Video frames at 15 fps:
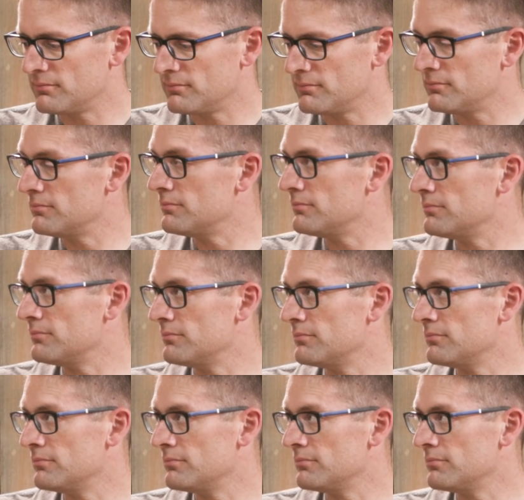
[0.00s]

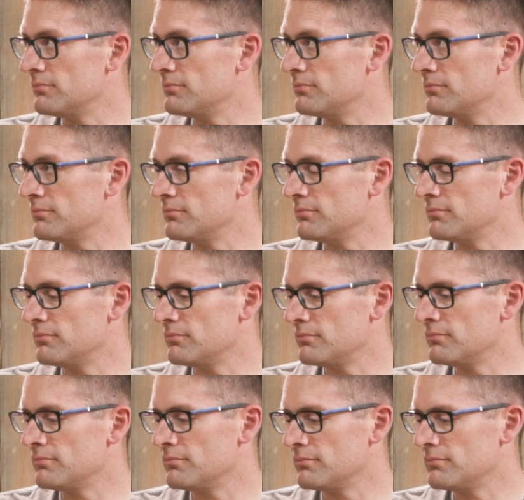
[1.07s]

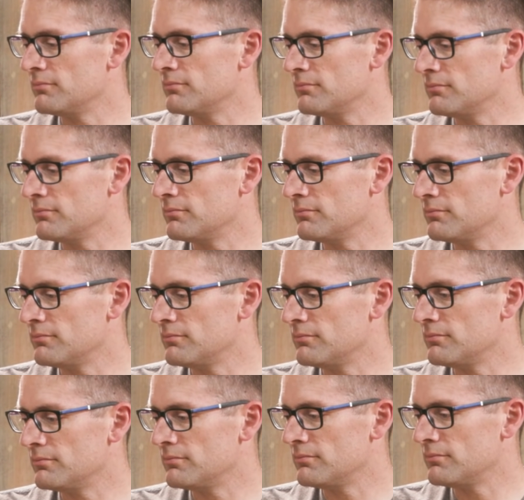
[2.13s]

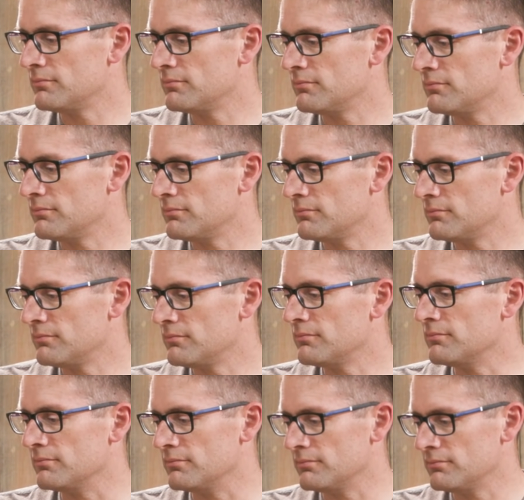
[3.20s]

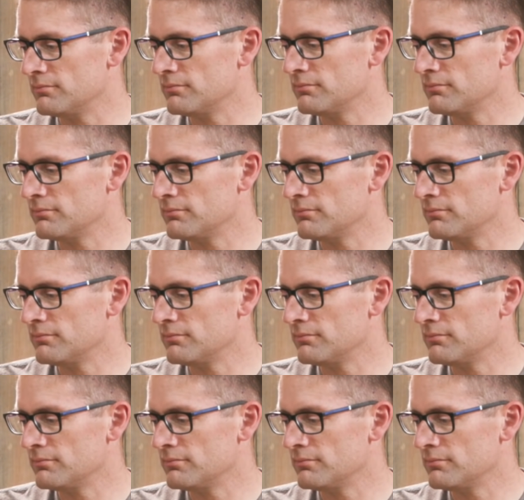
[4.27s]
(silent)